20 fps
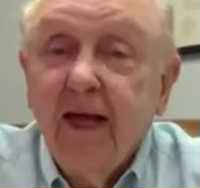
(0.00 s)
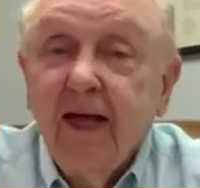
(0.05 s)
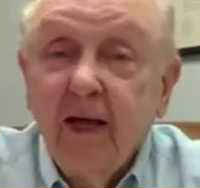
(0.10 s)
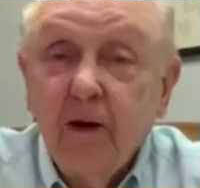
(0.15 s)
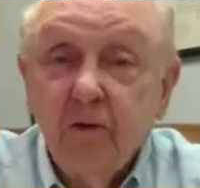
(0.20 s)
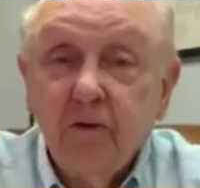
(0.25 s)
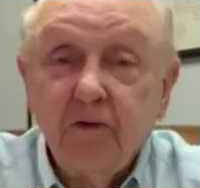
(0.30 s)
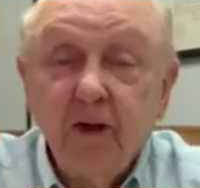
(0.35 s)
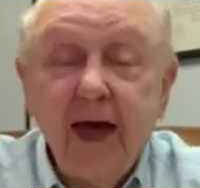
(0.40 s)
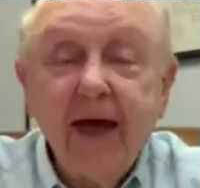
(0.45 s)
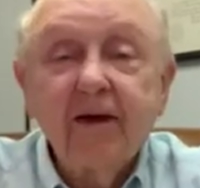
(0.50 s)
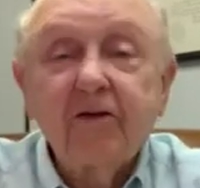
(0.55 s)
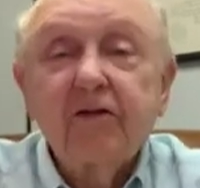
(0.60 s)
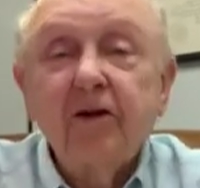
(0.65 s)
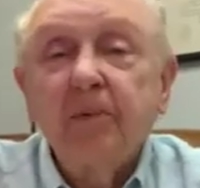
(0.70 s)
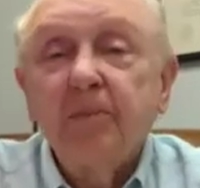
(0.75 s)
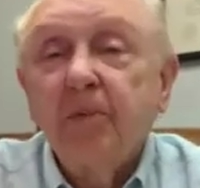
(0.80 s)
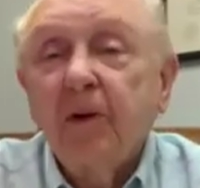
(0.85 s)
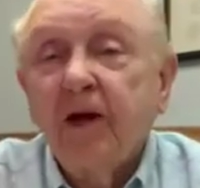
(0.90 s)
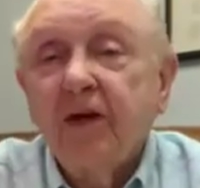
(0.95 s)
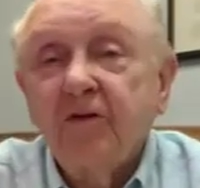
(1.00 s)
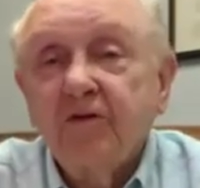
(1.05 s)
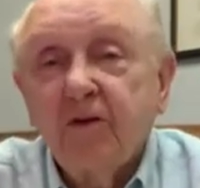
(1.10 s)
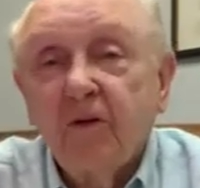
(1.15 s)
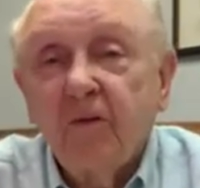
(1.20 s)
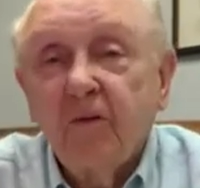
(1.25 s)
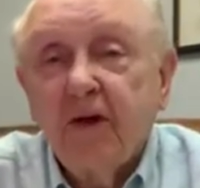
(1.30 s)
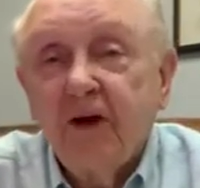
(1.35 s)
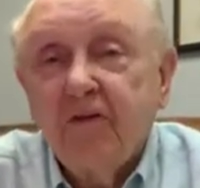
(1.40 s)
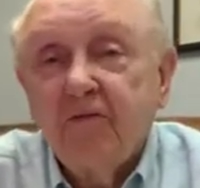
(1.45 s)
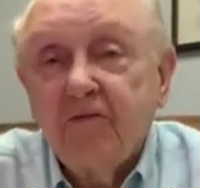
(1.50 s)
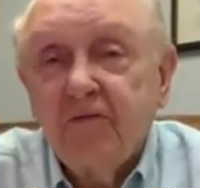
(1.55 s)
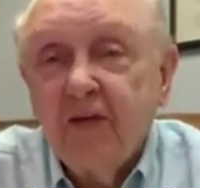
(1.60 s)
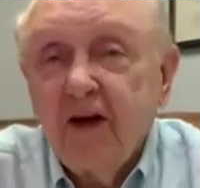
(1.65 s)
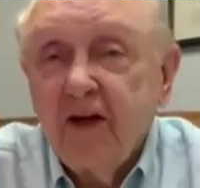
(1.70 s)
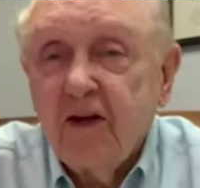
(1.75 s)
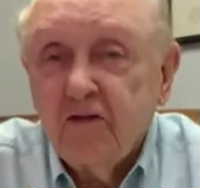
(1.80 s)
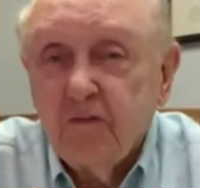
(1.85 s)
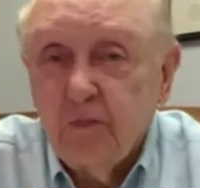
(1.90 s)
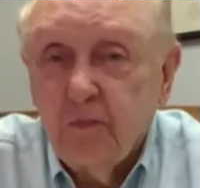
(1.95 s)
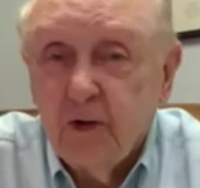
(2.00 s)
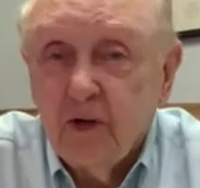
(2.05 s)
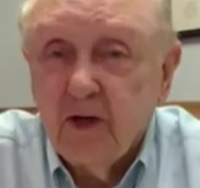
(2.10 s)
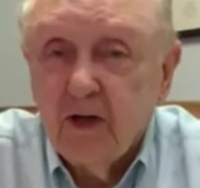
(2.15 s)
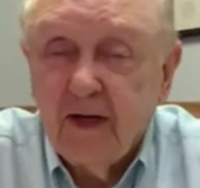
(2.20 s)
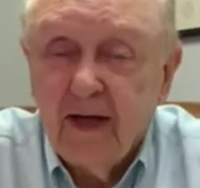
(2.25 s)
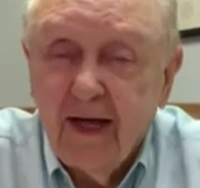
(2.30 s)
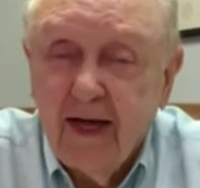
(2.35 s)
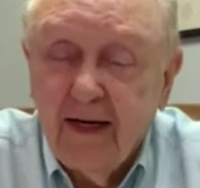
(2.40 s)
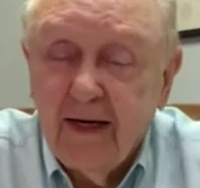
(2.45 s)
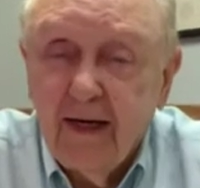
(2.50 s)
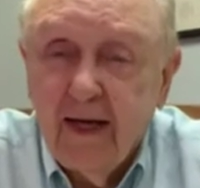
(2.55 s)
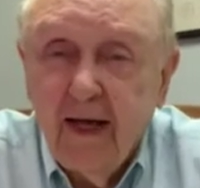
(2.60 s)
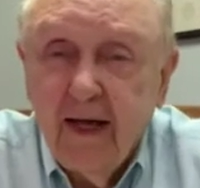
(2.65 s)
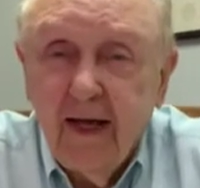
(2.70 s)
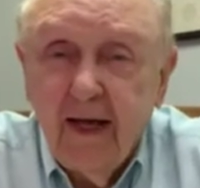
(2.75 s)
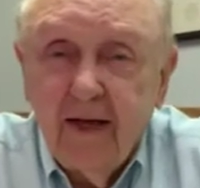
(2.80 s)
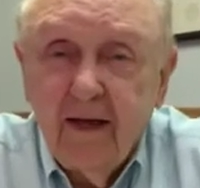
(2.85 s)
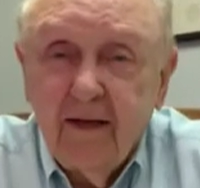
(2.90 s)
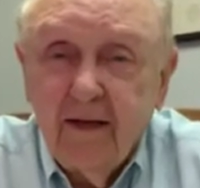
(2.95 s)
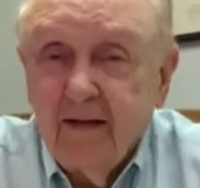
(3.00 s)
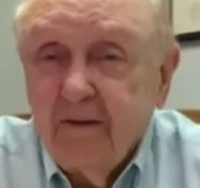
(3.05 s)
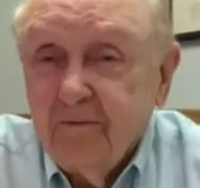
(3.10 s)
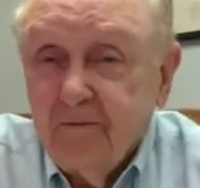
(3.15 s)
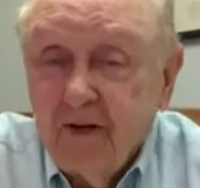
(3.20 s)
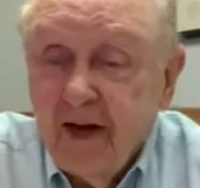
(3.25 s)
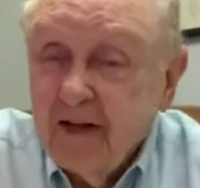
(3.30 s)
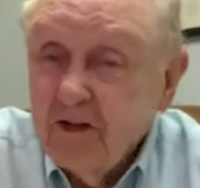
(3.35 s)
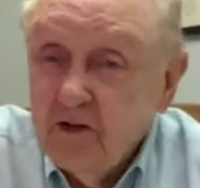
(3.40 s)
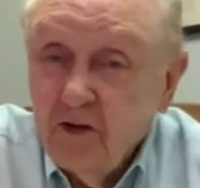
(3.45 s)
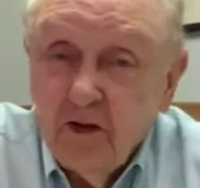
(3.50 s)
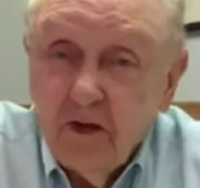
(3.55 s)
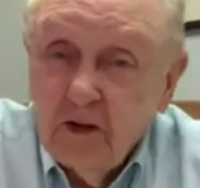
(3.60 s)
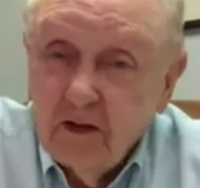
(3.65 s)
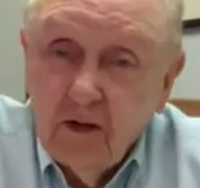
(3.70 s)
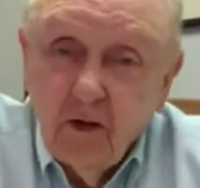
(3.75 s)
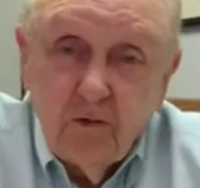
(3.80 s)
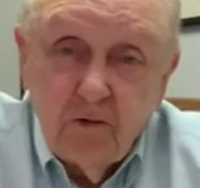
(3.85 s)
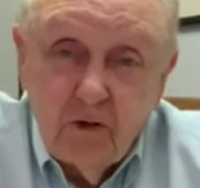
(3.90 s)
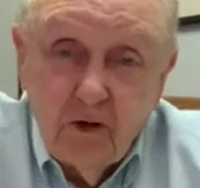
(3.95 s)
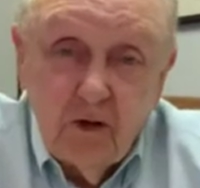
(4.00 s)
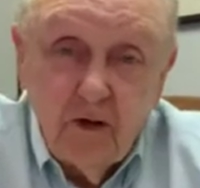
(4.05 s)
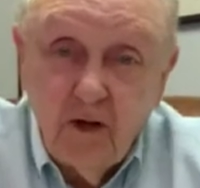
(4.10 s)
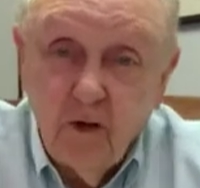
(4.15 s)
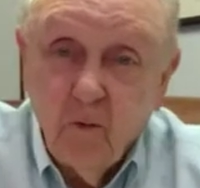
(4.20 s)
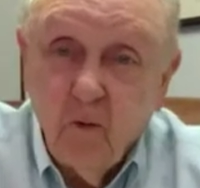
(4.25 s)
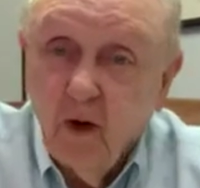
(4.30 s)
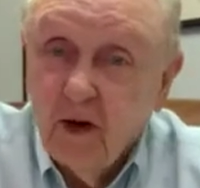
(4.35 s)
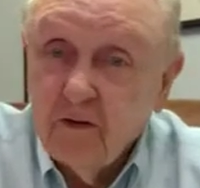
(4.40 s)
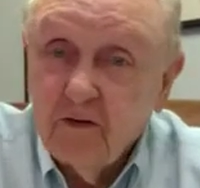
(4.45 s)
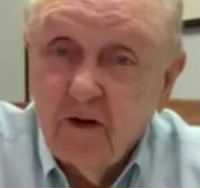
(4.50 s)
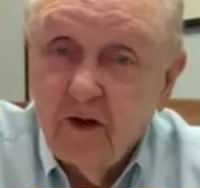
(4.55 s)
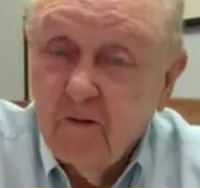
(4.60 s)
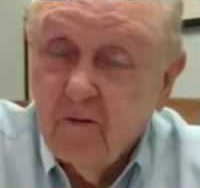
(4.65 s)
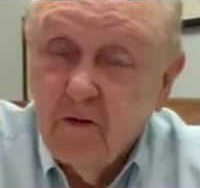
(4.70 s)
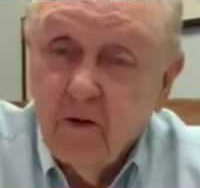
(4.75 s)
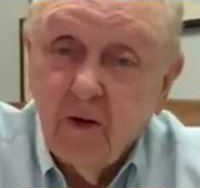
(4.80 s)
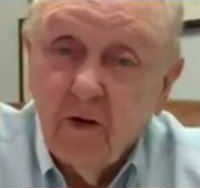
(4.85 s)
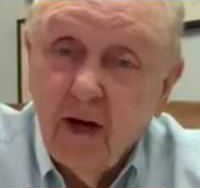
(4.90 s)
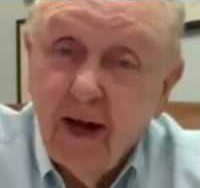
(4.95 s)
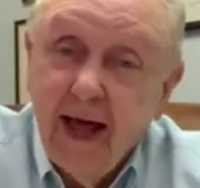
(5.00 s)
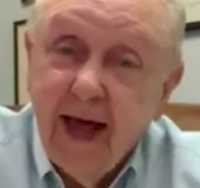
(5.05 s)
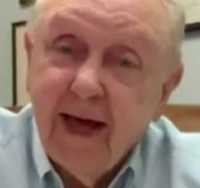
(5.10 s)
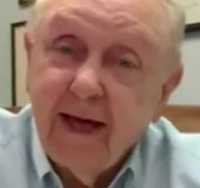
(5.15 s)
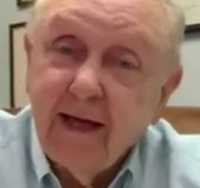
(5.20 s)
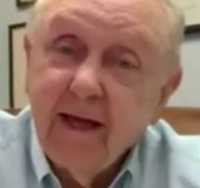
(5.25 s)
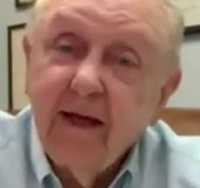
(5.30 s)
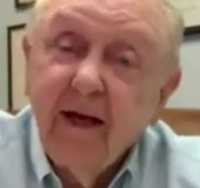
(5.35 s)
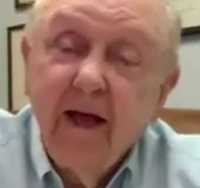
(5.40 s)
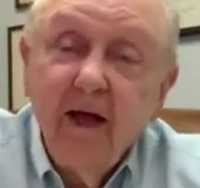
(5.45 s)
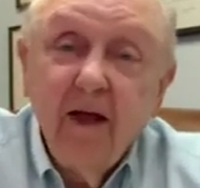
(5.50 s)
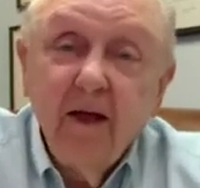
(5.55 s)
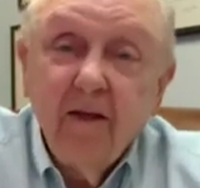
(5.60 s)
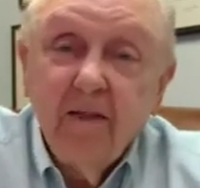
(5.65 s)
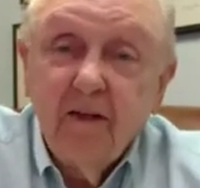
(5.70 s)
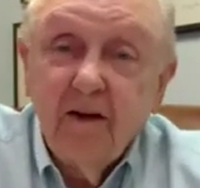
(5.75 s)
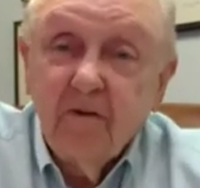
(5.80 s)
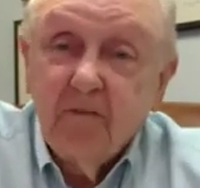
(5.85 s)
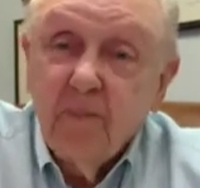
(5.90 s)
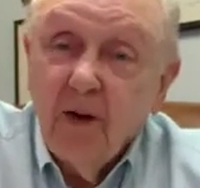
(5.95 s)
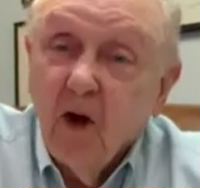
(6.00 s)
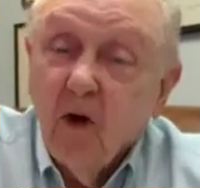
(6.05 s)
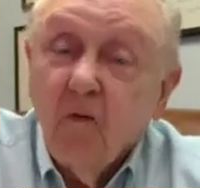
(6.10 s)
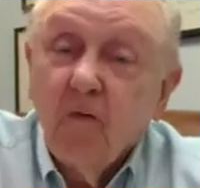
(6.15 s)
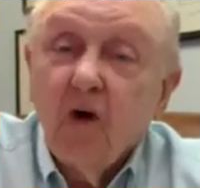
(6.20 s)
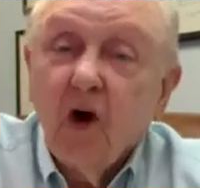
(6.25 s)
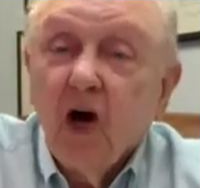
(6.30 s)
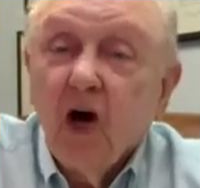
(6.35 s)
It was actually placed on their Facebook, and in fact, you can go to it and watch it if you'd like it. There's been over